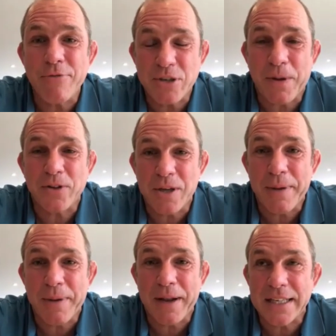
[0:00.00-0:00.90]

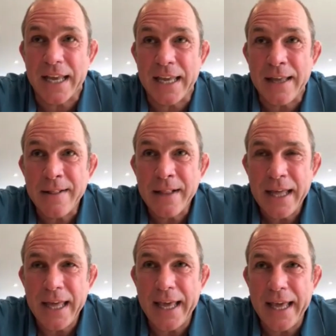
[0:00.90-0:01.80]
responsibility
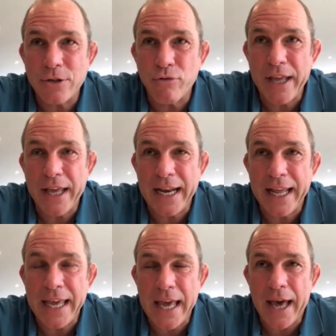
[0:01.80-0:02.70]
is
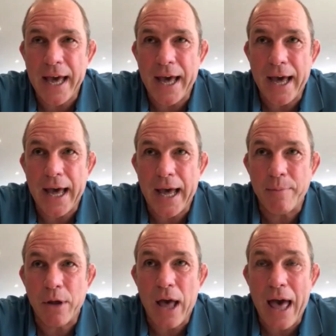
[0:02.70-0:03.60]
really
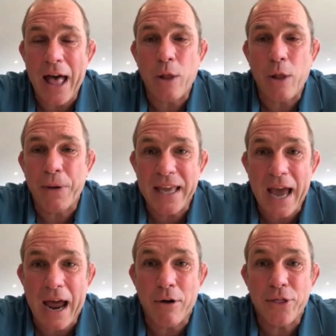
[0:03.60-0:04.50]
helping
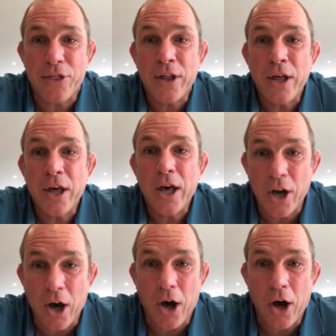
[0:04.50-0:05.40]
Gareth and
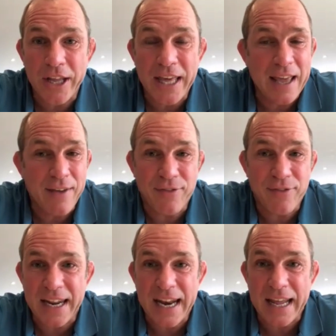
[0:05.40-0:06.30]
Arnie if they
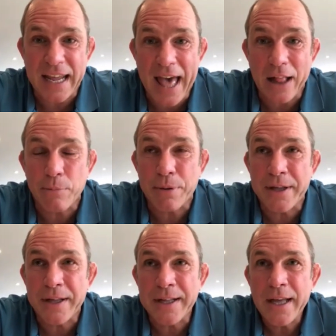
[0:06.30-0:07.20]
need any help.
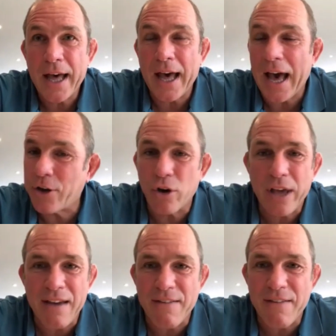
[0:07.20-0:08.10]
I don't
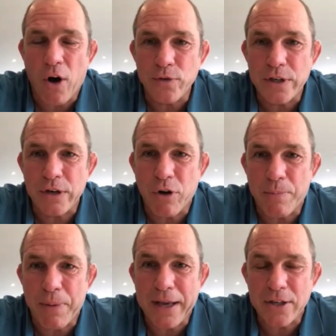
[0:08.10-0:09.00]
get involved in
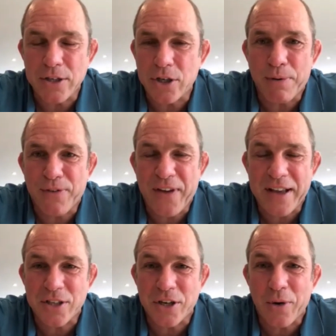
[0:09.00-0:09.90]
rugby because I don't
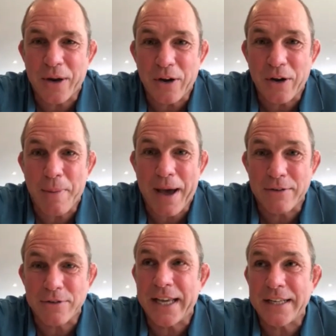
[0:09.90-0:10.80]
profess to know enough
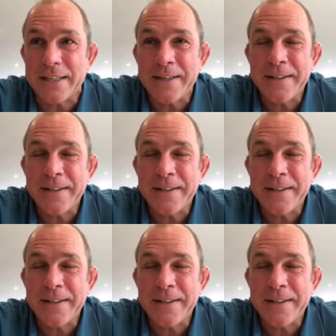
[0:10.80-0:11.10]
about it.